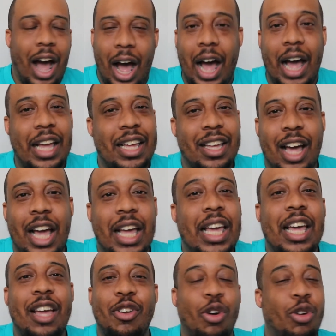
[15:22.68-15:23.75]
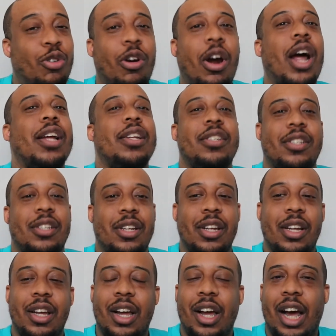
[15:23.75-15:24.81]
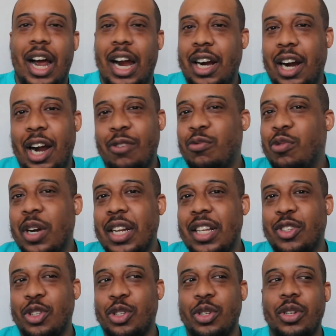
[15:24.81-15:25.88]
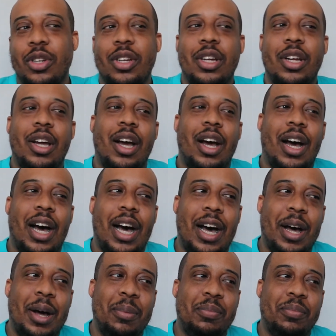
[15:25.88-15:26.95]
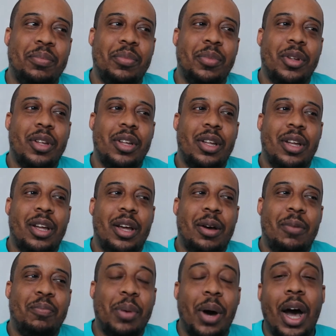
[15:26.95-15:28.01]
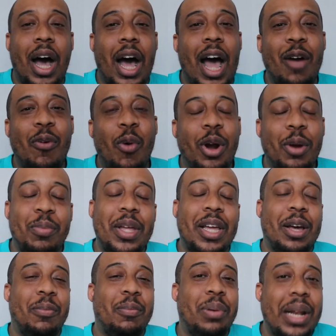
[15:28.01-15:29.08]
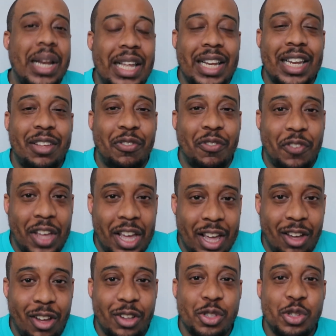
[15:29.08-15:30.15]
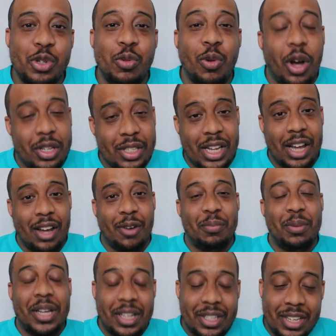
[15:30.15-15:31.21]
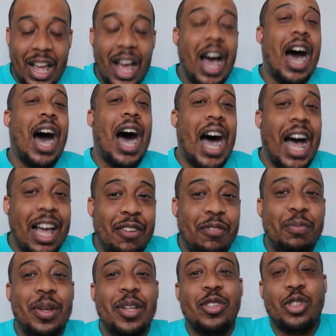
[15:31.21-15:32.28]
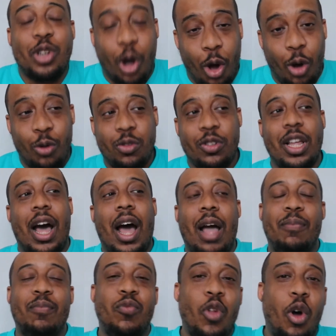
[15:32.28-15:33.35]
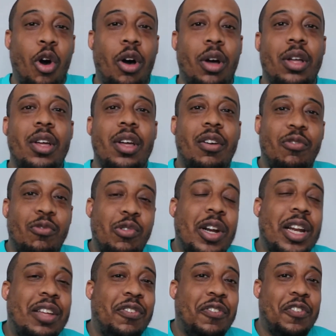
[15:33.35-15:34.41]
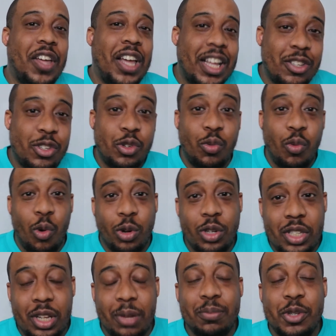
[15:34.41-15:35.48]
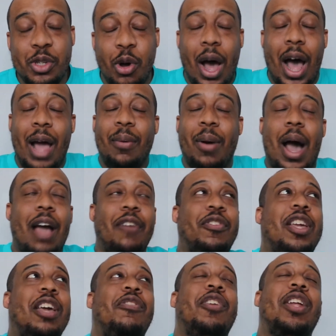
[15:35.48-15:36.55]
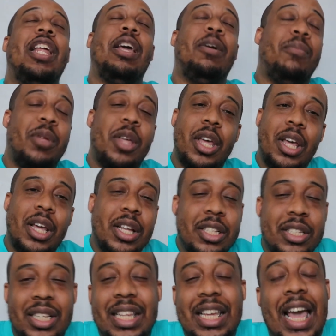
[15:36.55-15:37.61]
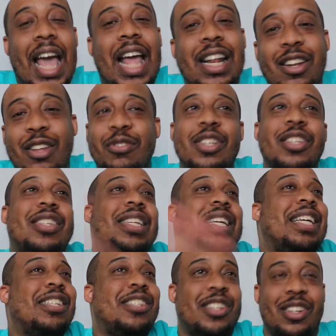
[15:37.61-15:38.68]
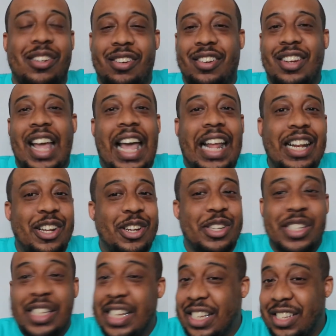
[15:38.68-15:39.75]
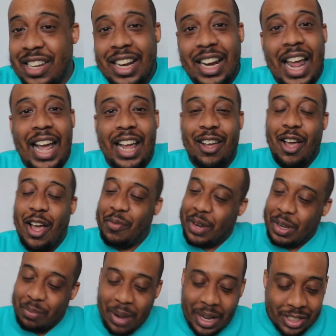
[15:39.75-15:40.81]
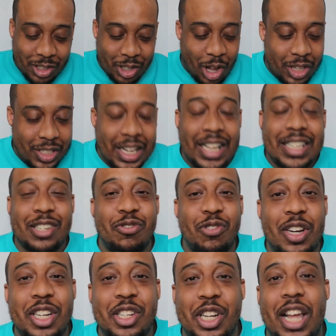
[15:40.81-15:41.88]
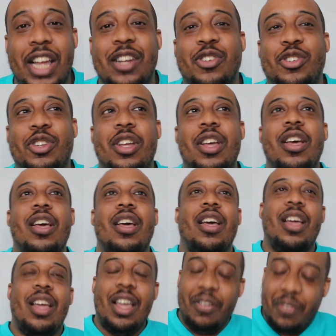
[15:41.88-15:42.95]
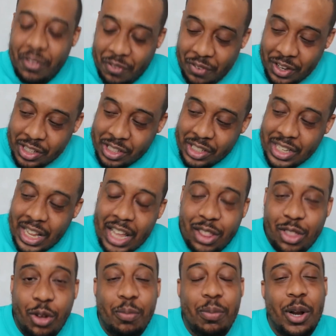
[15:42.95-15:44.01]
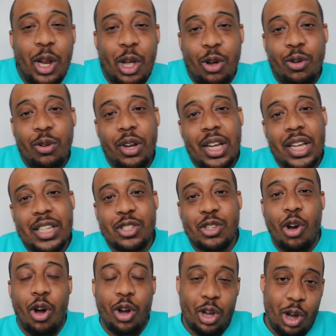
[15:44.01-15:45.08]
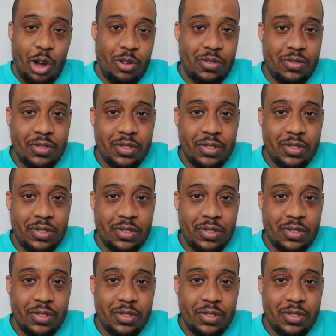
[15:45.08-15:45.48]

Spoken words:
I hear your cries. I really do. But I want to be completely fair to Arteta, because I've been told that I'm not really fair towards him. So I've given him to the end of the season. End of the season. Like, my stance hasn't really changed. If he finishes 8th or below, he's got to